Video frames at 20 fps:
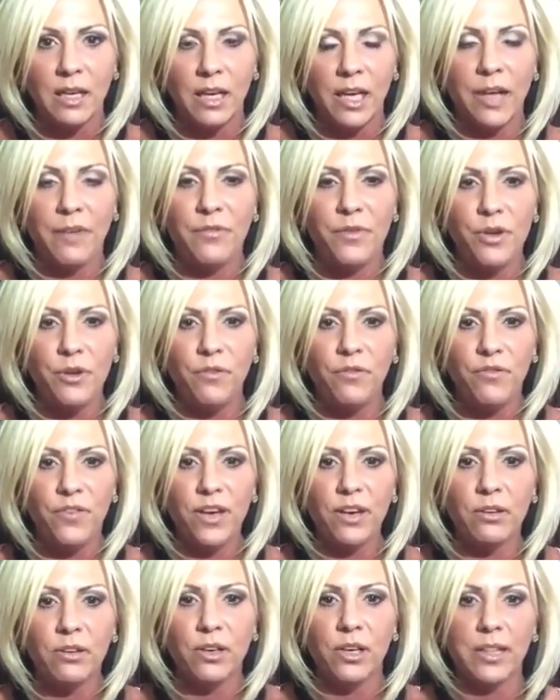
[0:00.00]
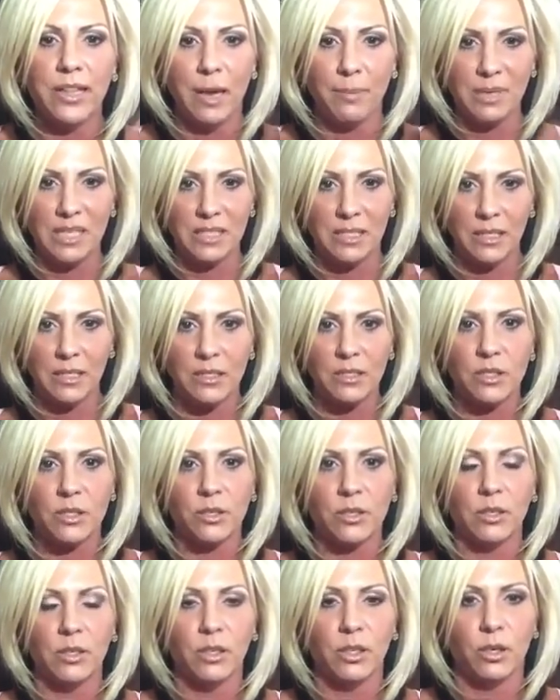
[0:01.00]
If you feel good, that means
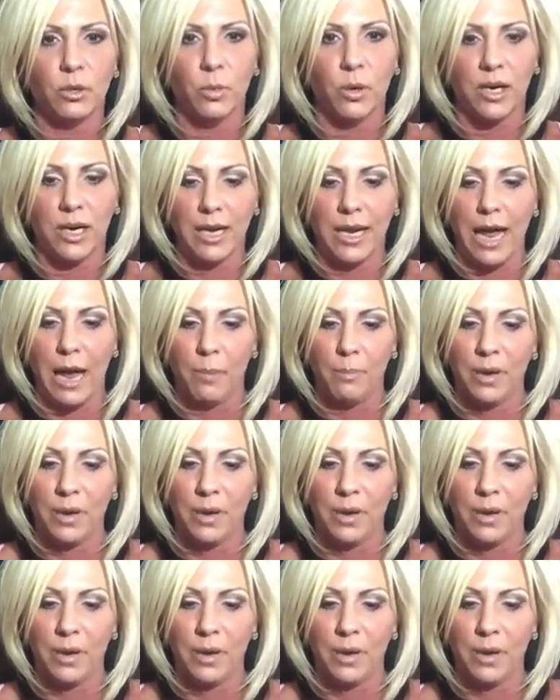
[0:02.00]
internally you're working out.